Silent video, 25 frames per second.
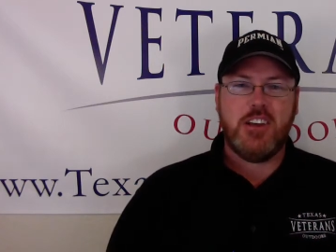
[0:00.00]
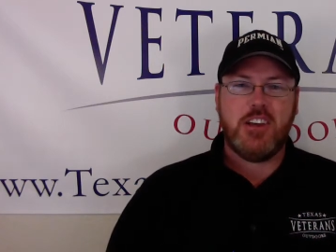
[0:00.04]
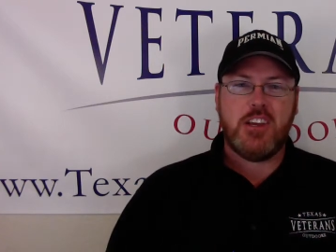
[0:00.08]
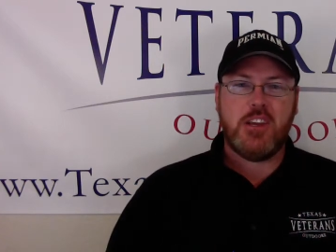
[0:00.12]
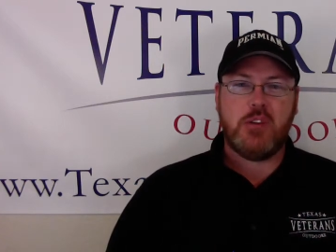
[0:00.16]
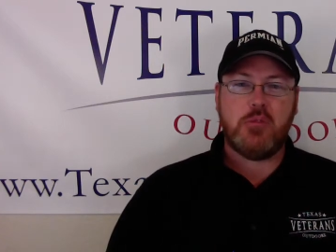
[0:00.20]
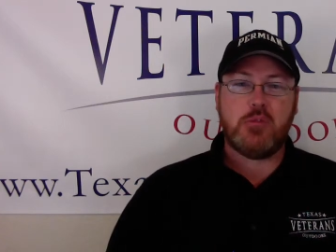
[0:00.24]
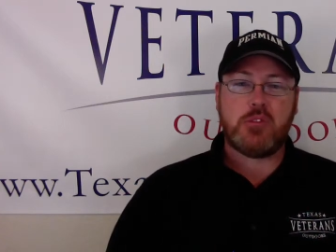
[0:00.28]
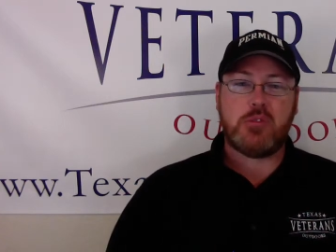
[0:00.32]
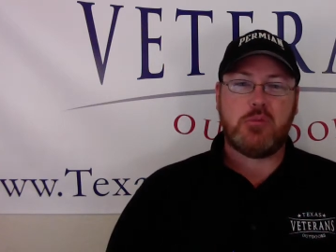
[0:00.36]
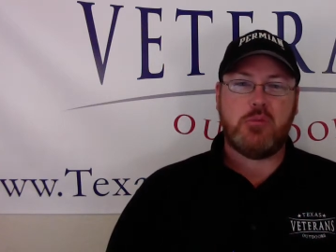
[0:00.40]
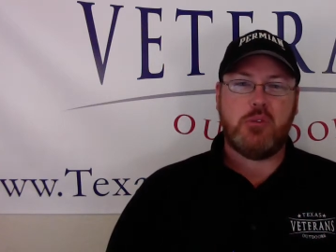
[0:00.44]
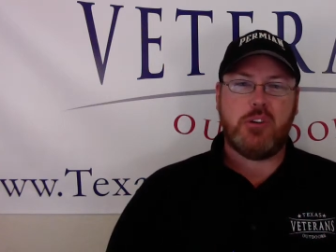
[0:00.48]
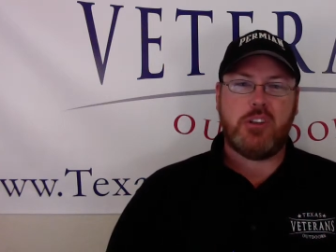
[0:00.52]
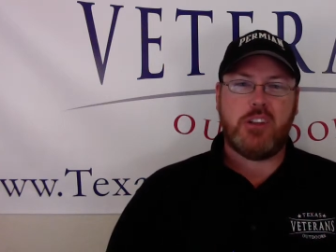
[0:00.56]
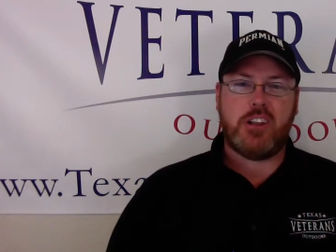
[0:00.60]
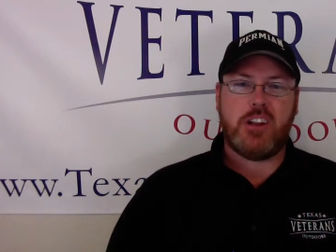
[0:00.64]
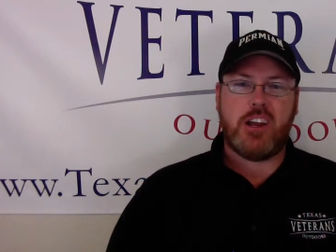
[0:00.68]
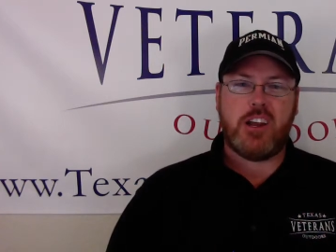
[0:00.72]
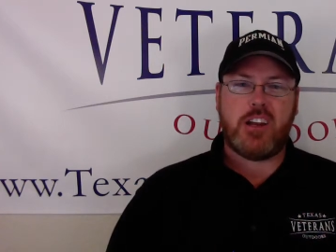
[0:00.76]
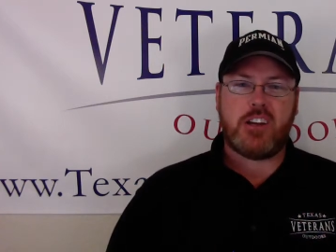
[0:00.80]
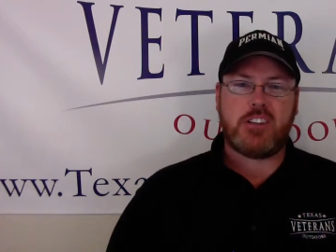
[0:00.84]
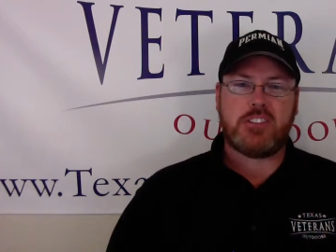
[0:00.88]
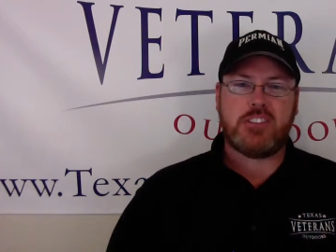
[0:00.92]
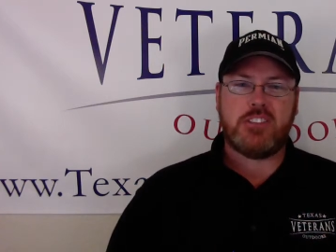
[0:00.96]
He was the one
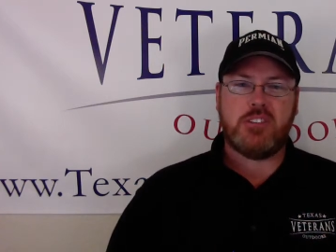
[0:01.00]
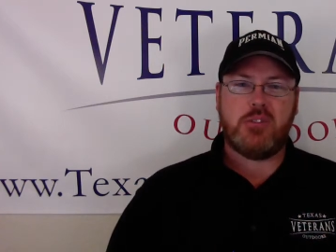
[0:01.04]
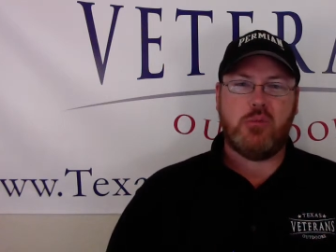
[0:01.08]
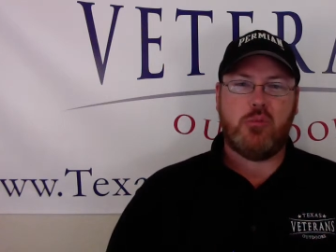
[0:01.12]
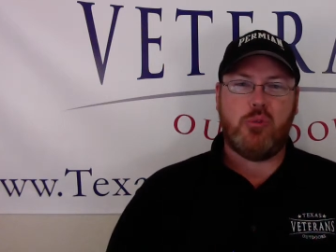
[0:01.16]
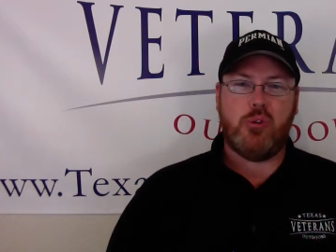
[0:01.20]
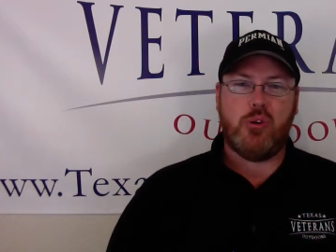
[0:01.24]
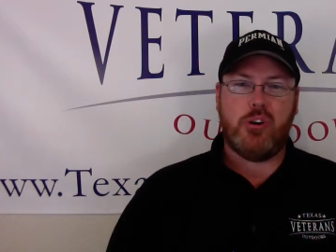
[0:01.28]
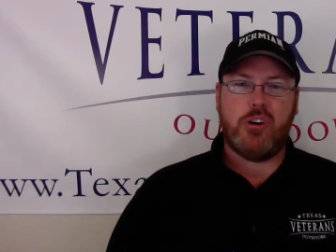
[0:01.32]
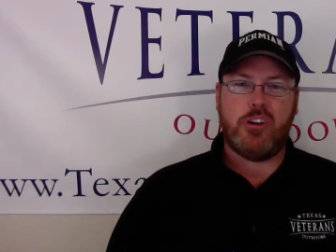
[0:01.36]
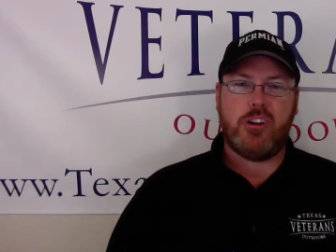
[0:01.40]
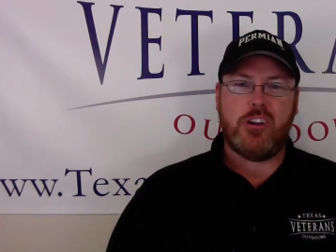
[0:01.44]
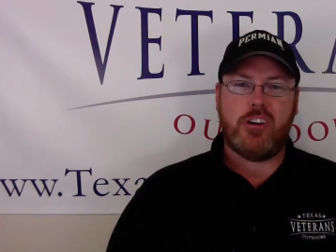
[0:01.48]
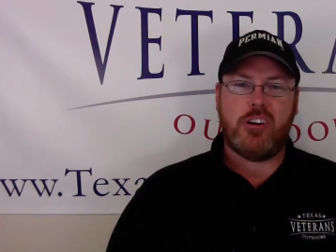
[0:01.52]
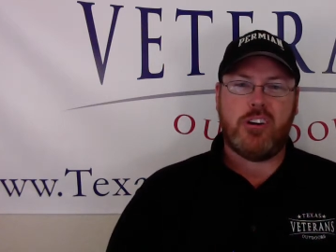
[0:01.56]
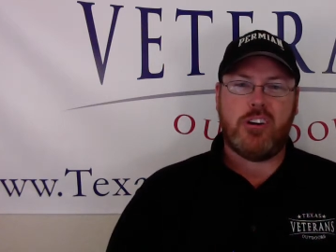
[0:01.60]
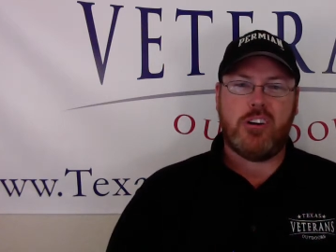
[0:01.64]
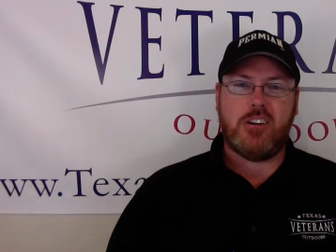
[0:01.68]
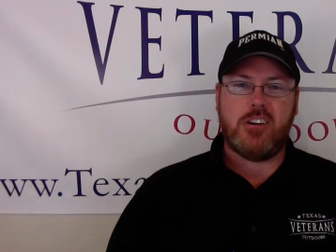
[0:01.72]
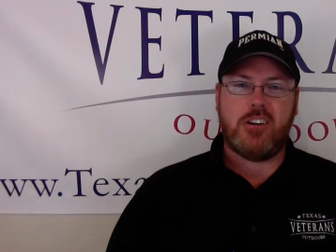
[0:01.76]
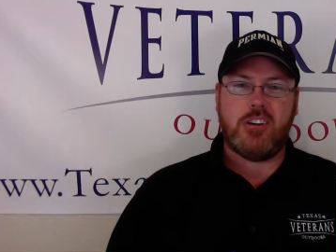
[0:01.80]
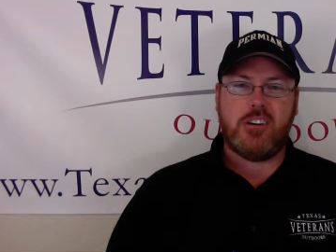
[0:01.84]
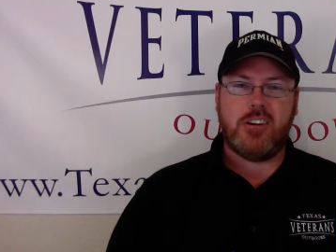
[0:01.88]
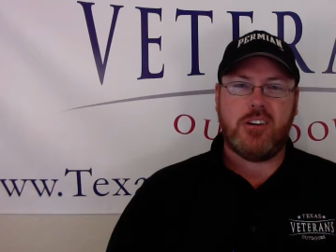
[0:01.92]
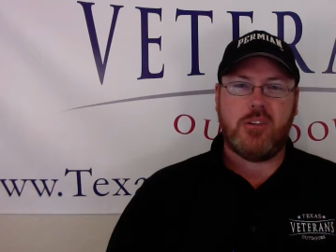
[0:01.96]
that actually won
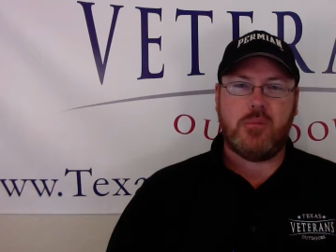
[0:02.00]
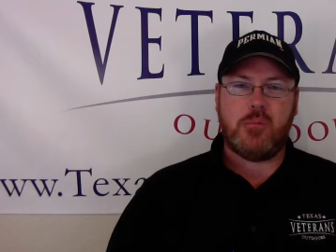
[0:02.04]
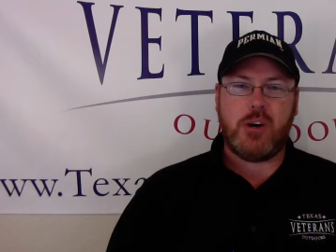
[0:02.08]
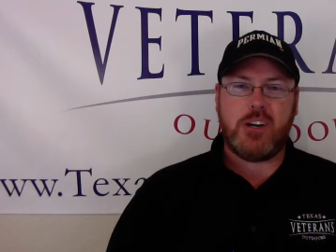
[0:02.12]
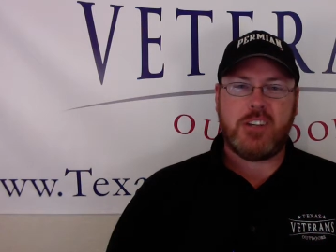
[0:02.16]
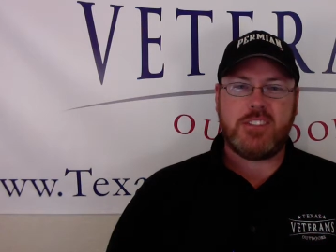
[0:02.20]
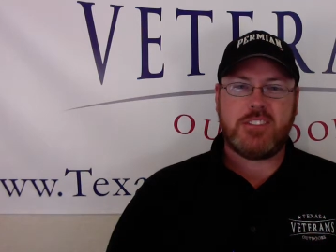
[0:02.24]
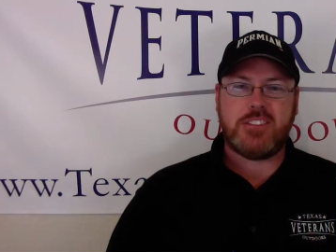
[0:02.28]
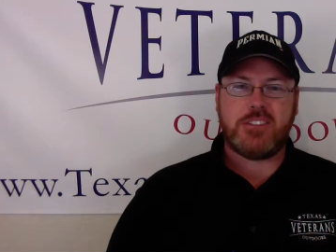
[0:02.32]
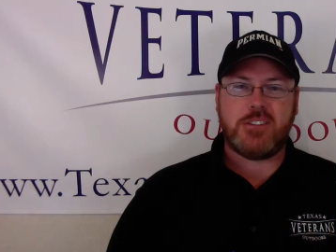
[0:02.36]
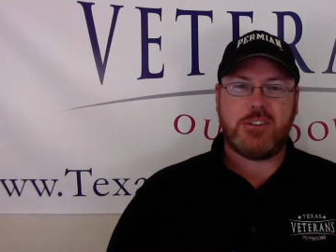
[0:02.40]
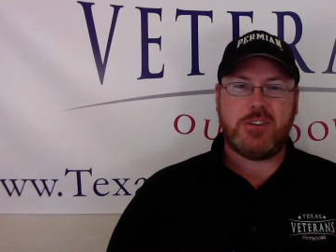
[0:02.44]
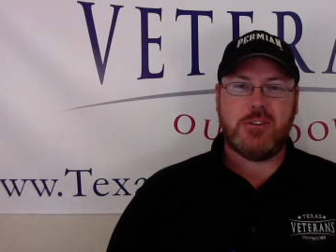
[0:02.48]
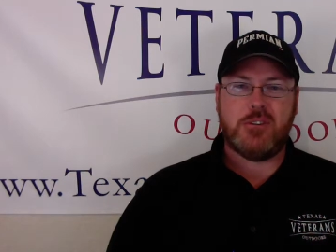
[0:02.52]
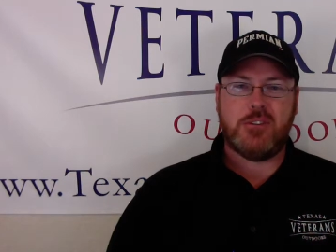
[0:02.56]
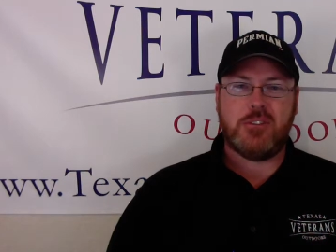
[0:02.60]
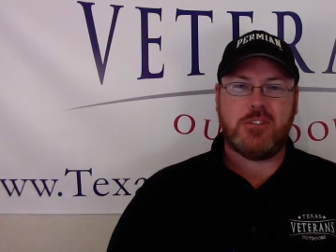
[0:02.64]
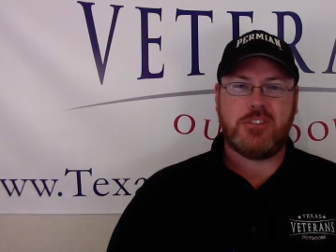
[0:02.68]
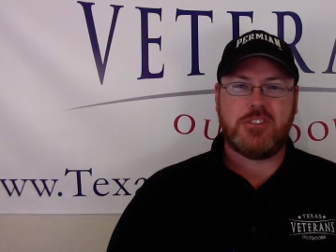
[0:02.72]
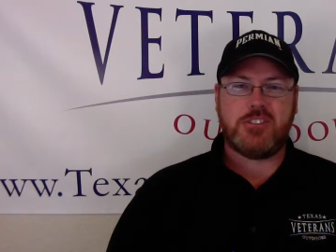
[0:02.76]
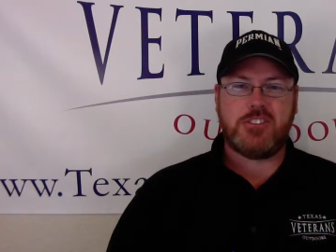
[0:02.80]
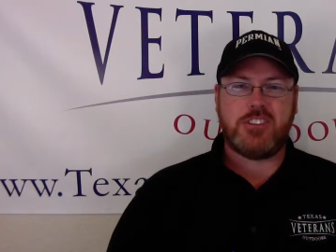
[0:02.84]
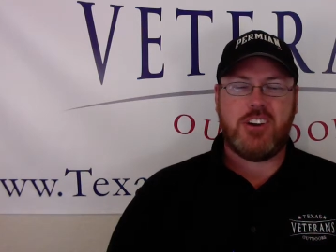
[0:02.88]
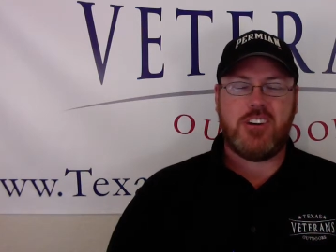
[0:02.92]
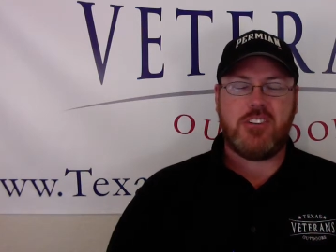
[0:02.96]
our Bison
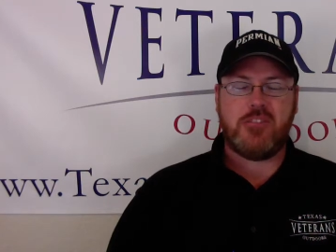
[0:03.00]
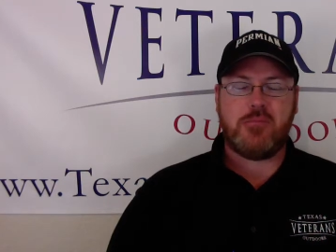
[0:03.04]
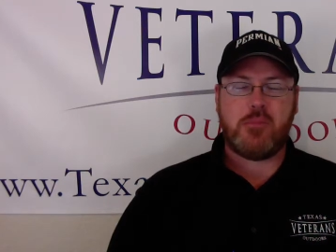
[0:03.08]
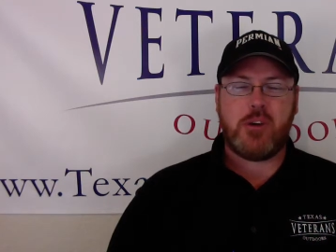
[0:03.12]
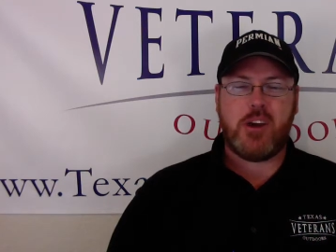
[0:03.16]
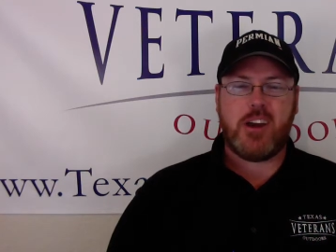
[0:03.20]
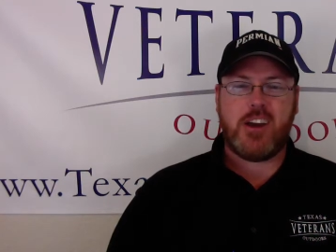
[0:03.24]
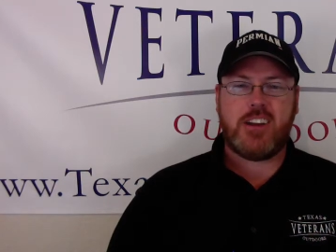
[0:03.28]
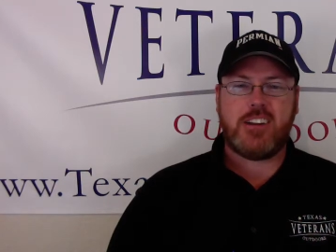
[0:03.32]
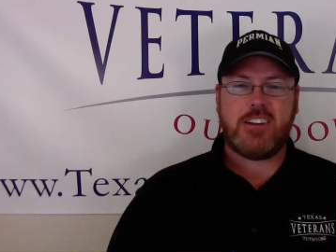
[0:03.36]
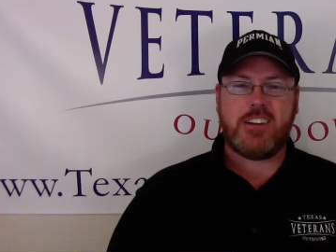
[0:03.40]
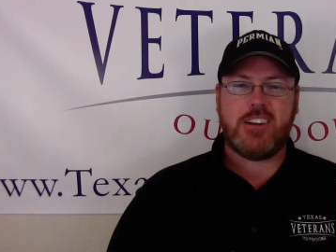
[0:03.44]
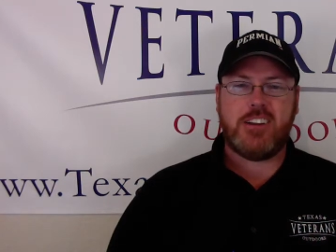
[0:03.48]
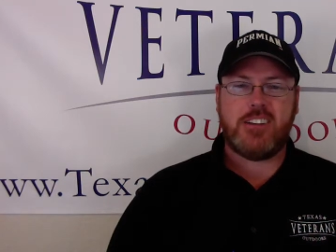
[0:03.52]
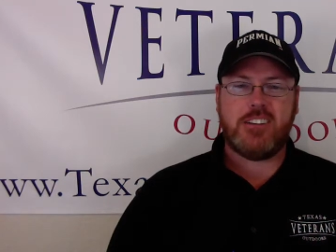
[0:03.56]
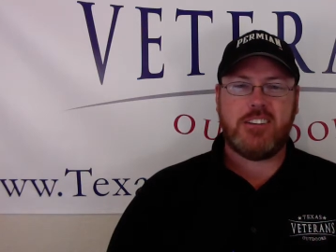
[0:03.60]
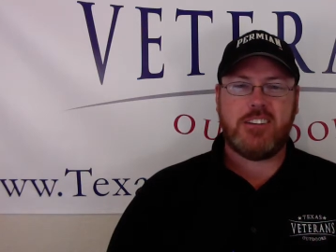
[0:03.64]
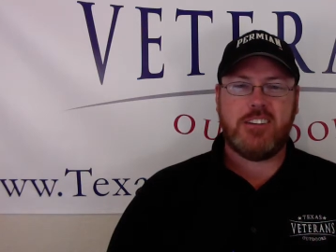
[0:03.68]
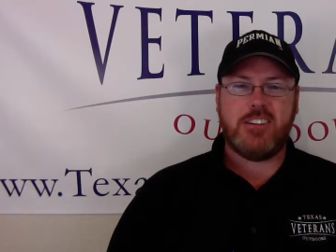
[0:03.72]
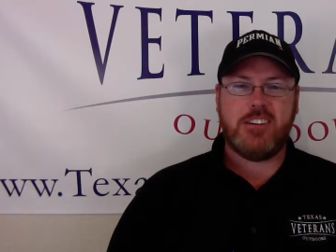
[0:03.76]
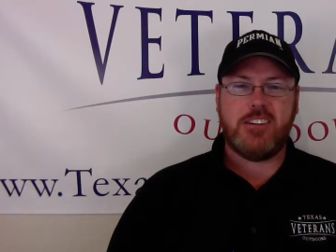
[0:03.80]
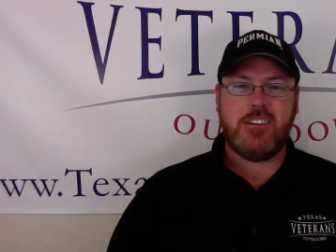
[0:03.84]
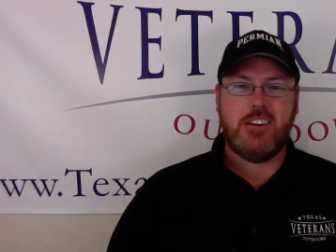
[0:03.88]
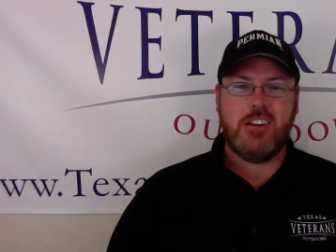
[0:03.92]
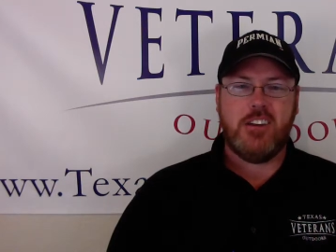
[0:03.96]
Cooler soft pack down
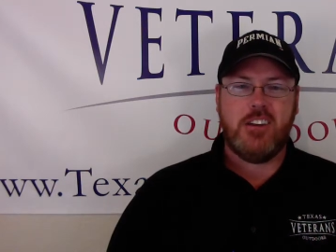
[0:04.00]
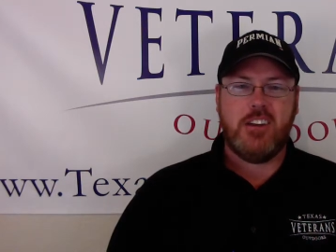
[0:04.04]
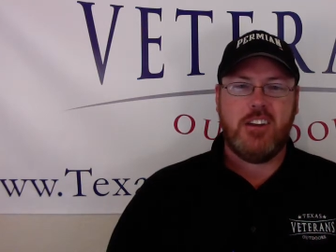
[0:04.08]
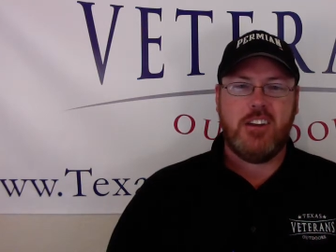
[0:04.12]
there.